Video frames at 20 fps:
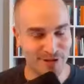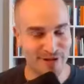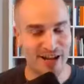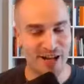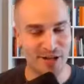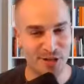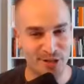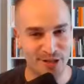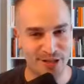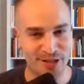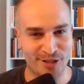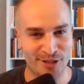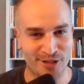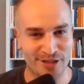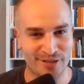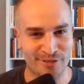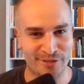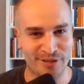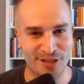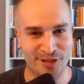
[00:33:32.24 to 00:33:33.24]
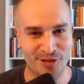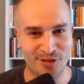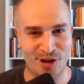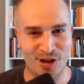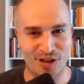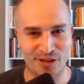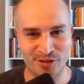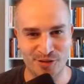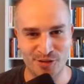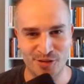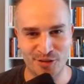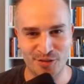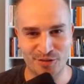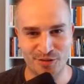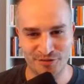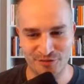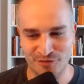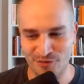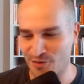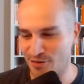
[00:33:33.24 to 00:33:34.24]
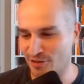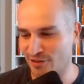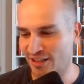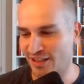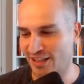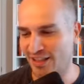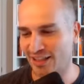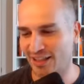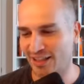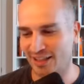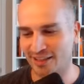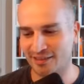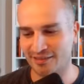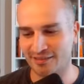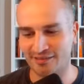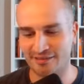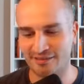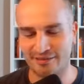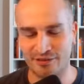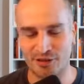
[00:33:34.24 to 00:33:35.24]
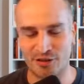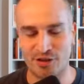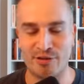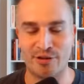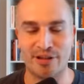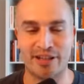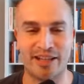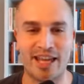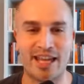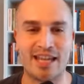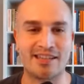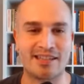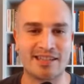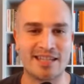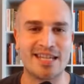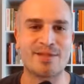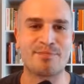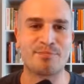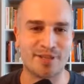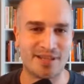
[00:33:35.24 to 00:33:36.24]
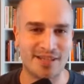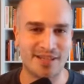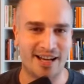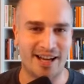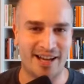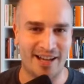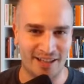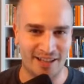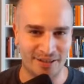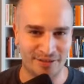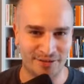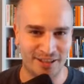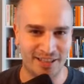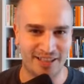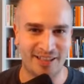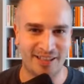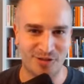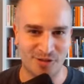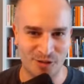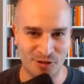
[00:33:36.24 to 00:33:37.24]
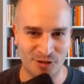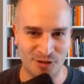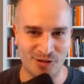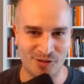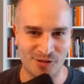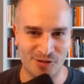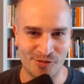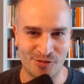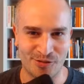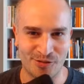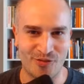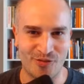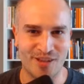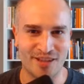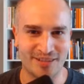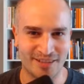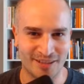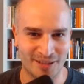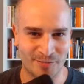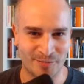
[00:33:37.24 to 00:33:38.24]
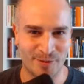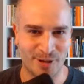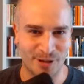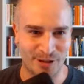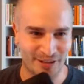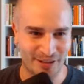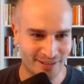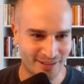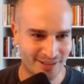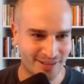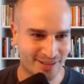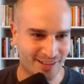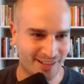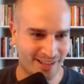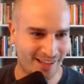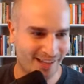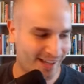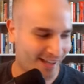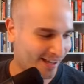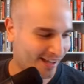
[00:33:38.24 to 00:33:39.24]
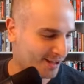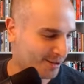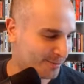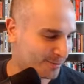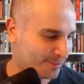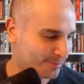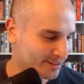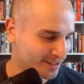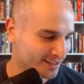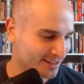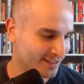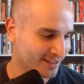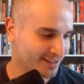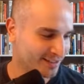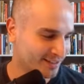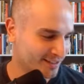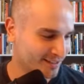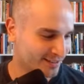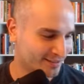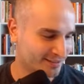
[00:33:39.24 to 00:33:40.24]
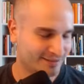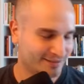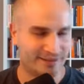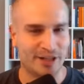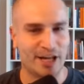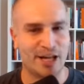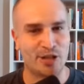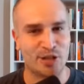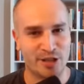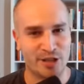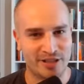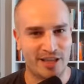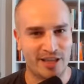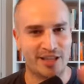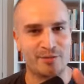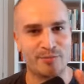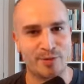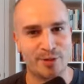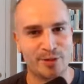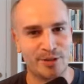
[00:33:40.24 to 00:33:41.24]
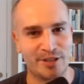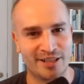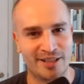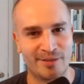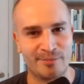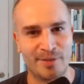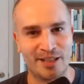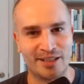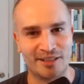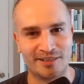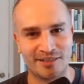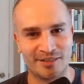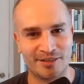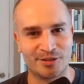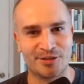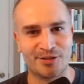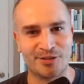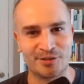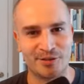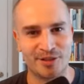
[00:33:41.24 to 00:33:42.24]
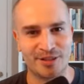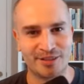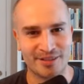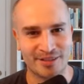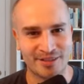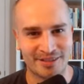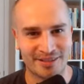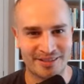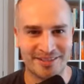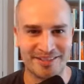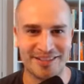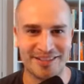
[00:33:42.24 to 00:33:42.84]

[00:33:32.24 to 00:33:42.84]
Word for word: congratulations. I want to acknowledge you. you. for uh, doing a deep dive into this experience. Um, you're actually the second person I made to do this